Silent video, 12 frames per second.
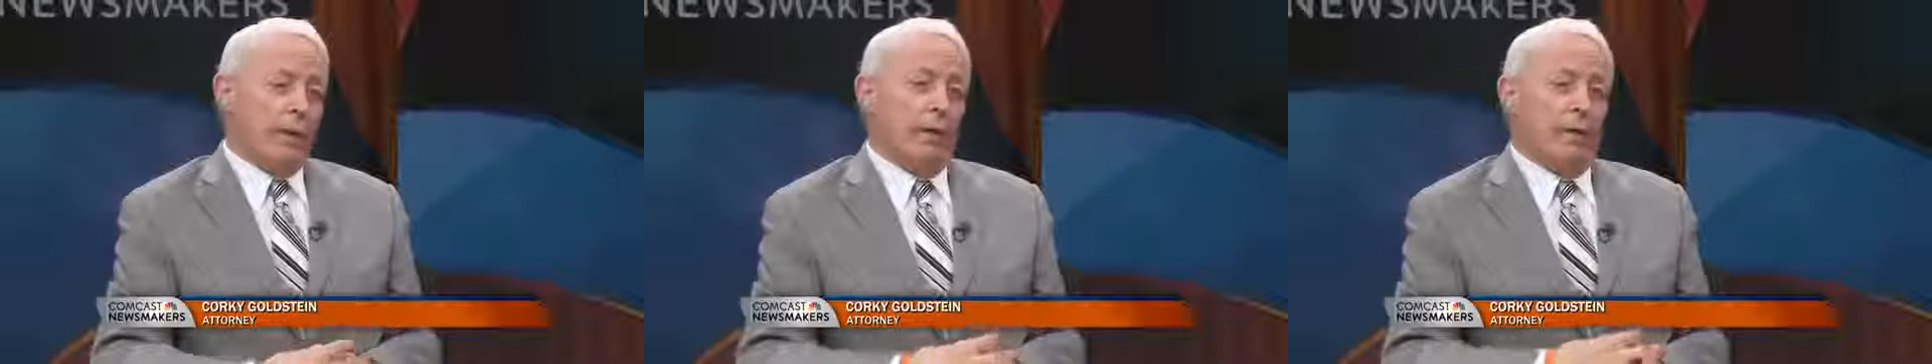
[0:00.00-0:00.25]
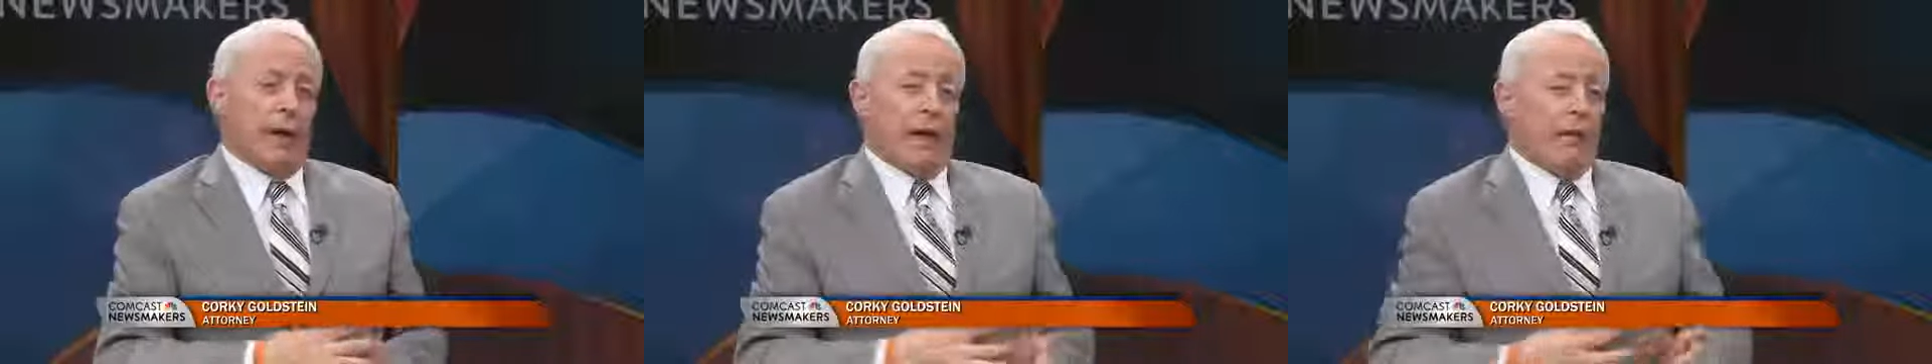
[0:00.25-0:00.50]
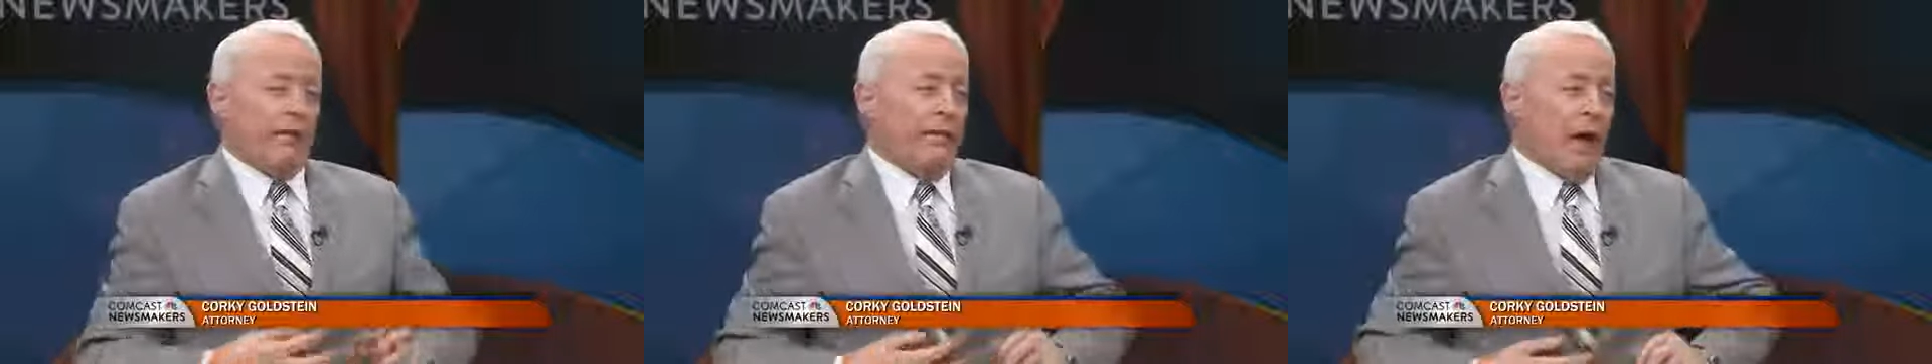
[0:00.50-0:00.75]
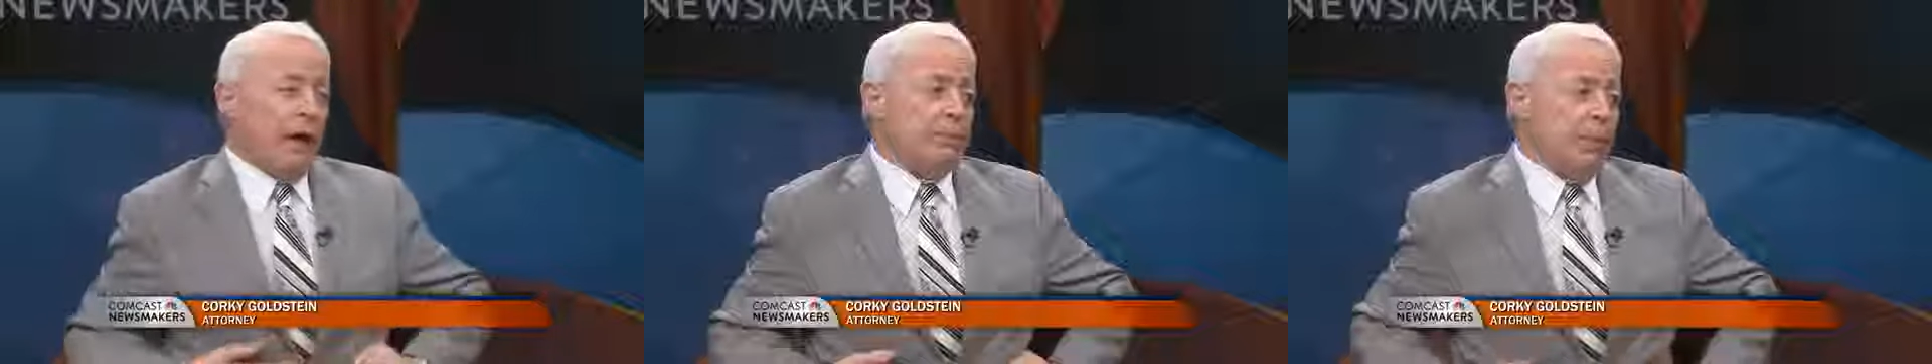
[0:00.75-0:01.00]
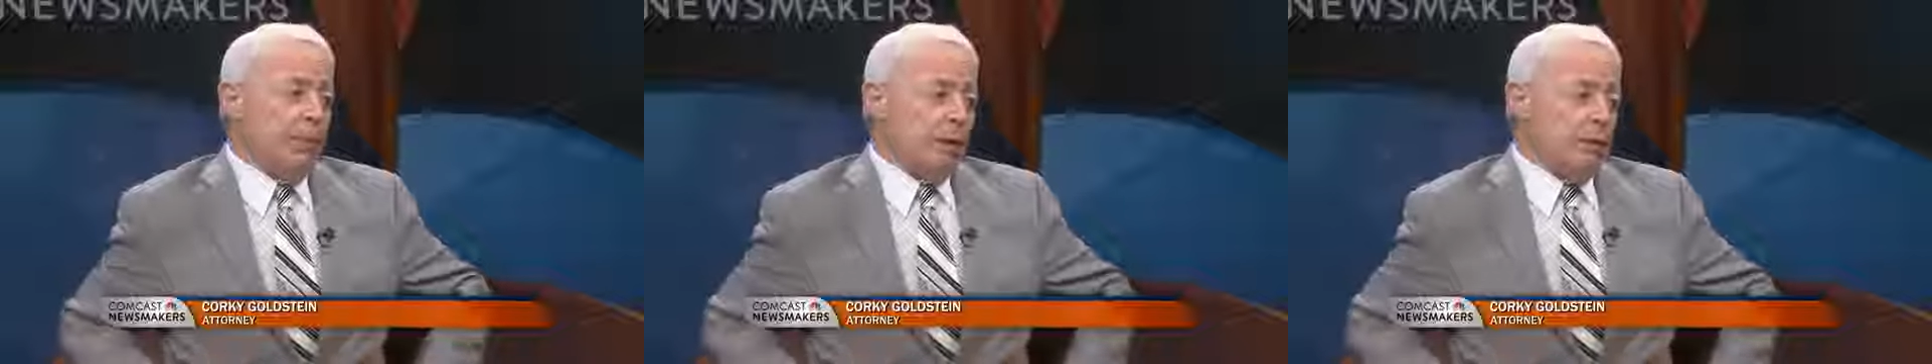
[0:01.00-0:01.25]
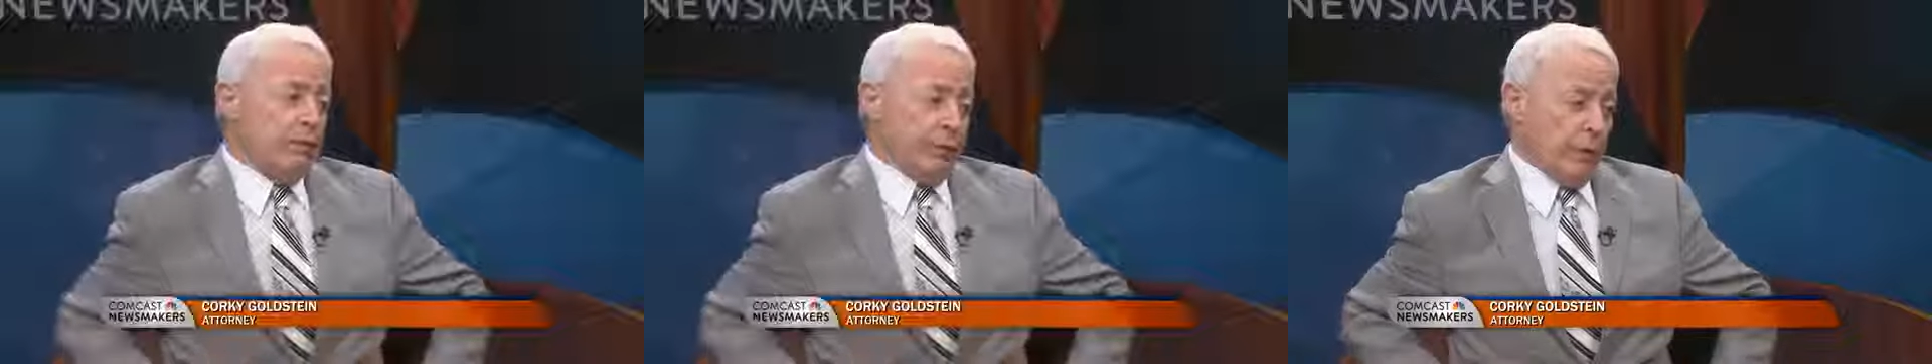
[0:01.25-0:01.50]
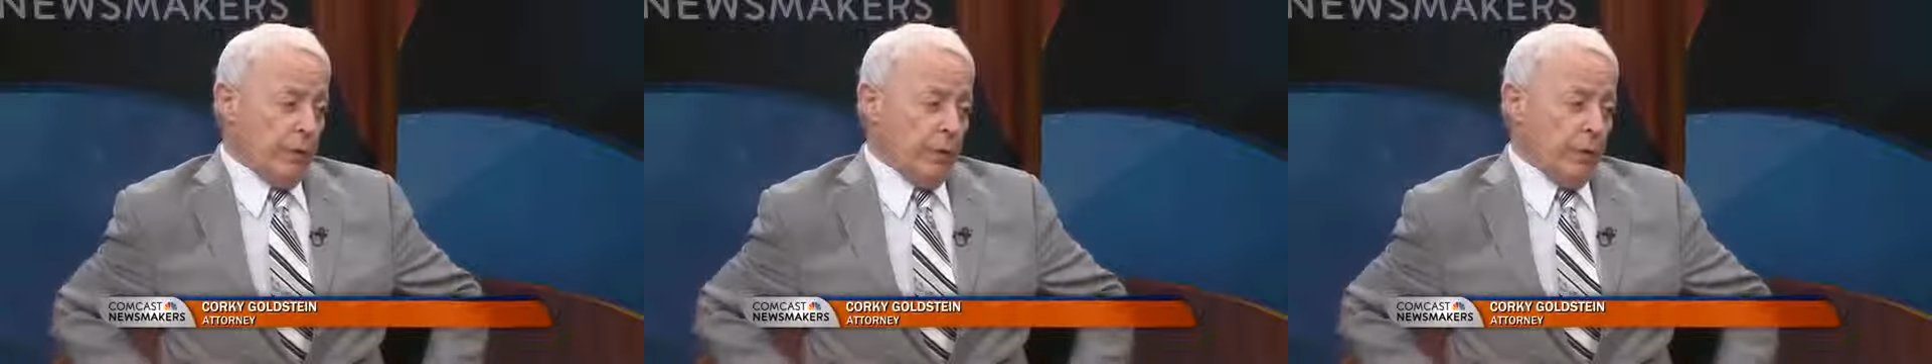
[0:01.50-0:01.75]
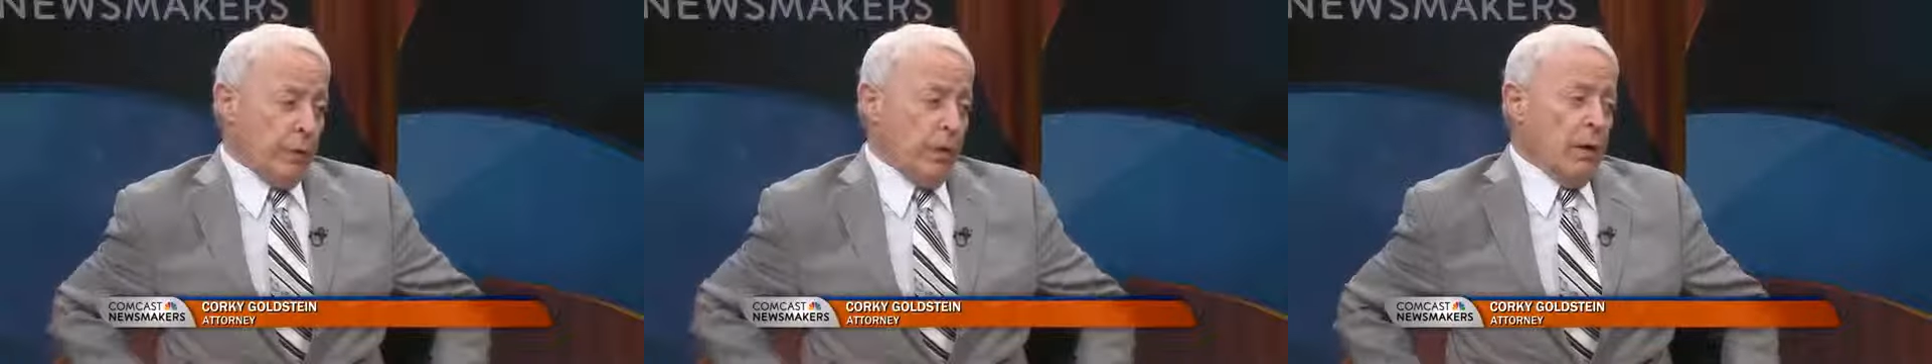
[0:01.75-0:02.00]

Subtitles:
then they have not been confirmed.